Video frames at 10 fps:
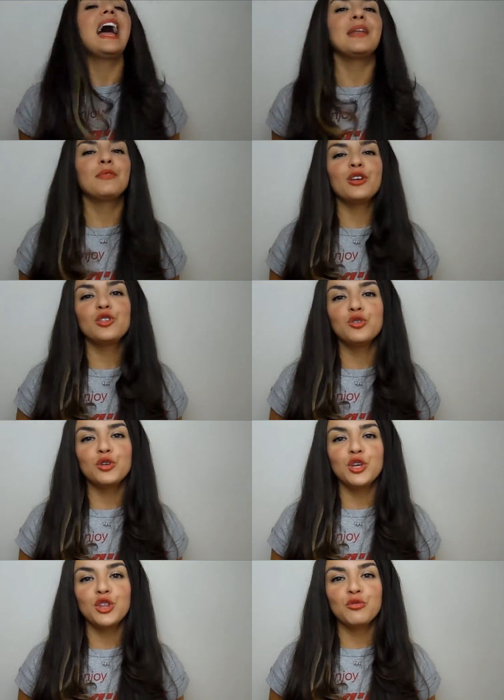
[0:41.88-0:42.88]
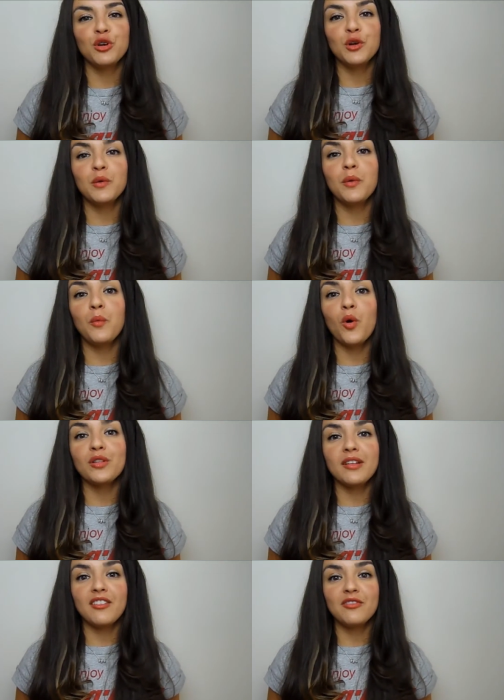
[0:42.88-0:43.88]
and I'm gonna talk you through
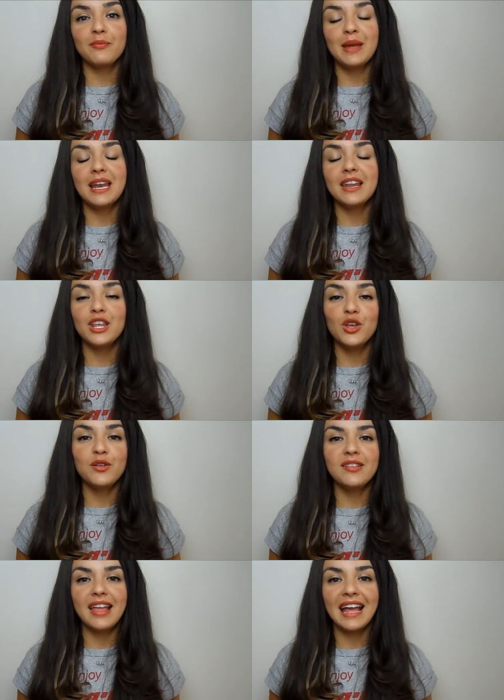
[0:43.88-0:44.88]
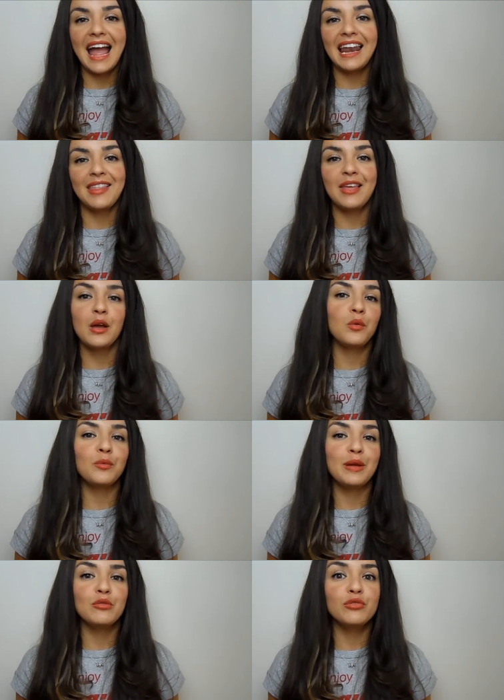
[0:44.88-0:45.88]
what I've been using and I think
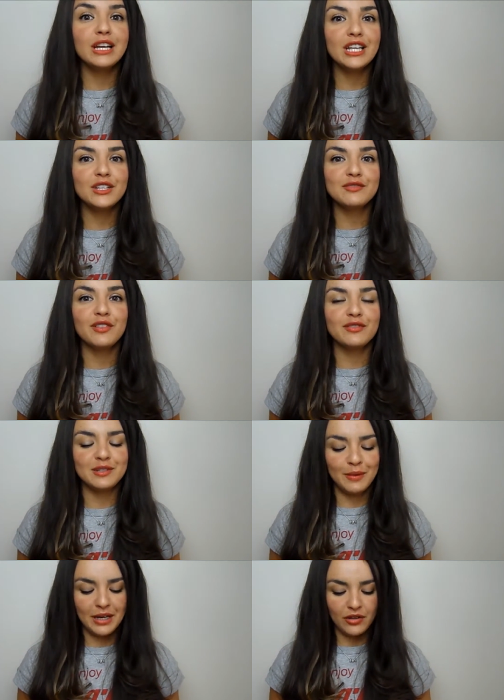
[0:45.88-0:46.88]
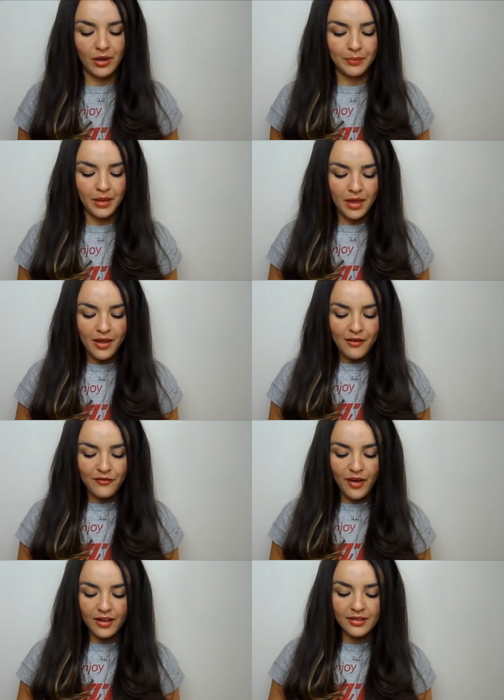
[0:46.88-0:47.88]
will be really useful for springtime.
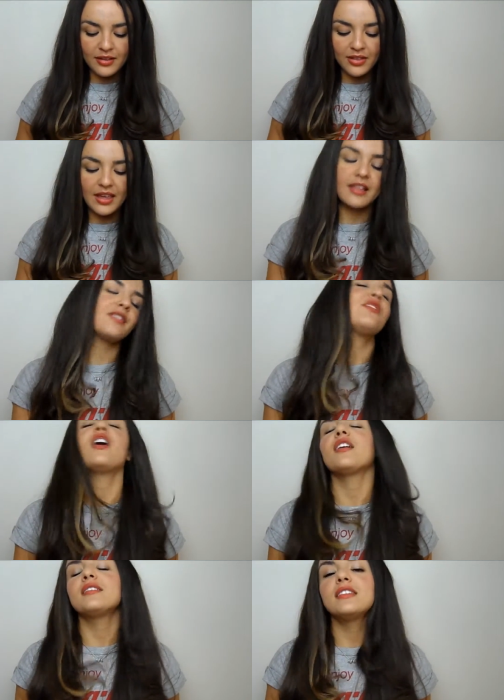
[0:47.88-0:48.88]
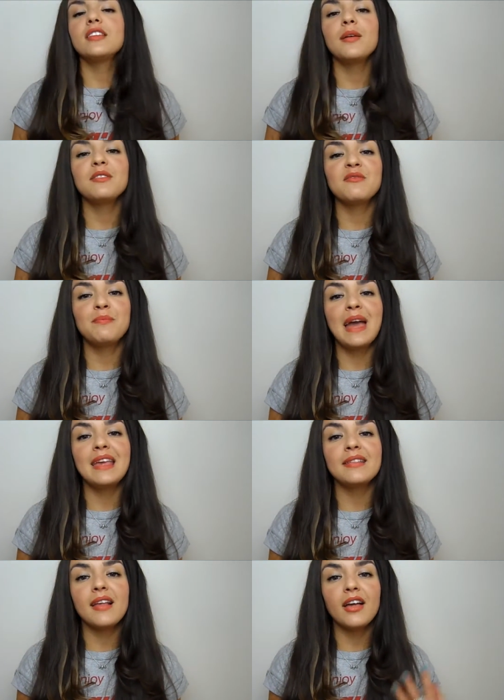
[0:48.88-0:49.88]
First things first, in terms of
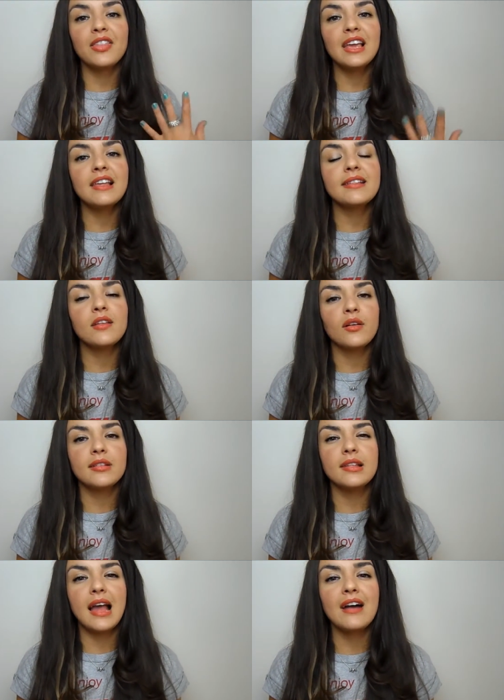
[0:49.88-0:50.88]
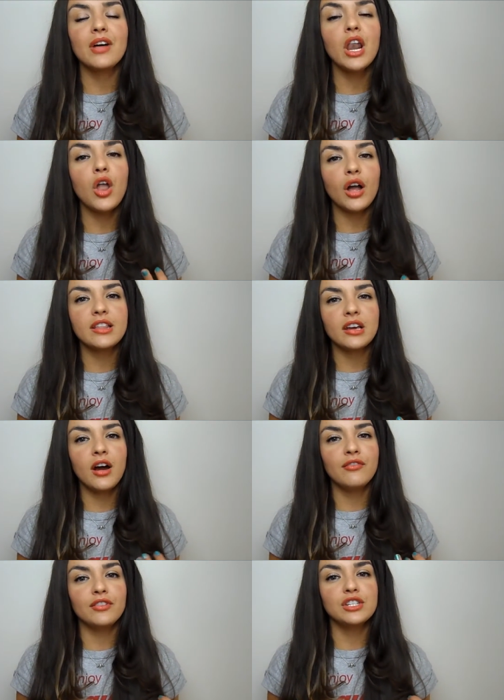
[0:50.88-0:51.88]
base, I think it's nicer to have a lighter
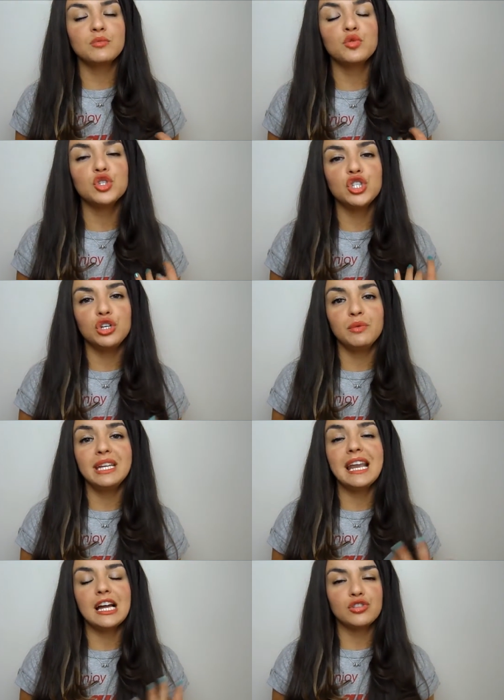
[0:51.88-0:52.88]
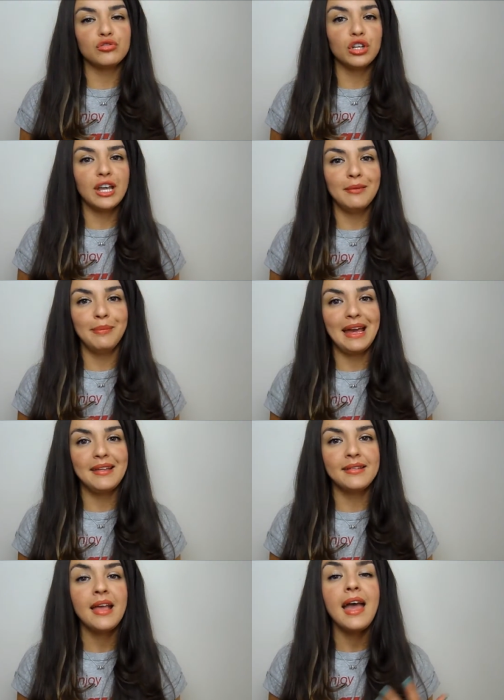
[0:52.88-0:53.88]
coverage, more dewy, natural looking
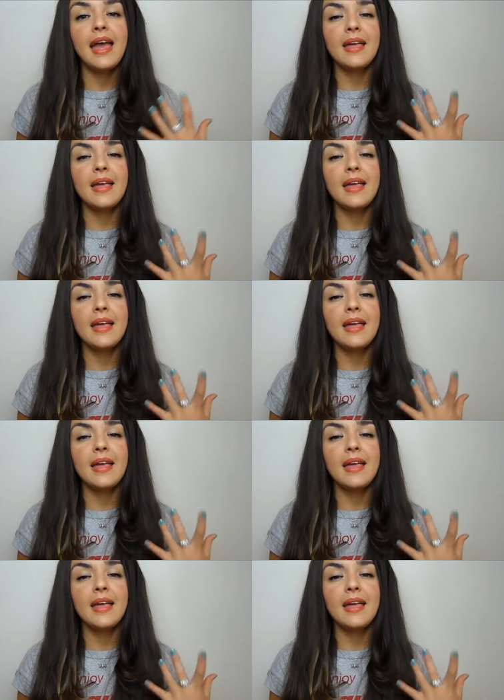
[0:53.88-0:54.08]
base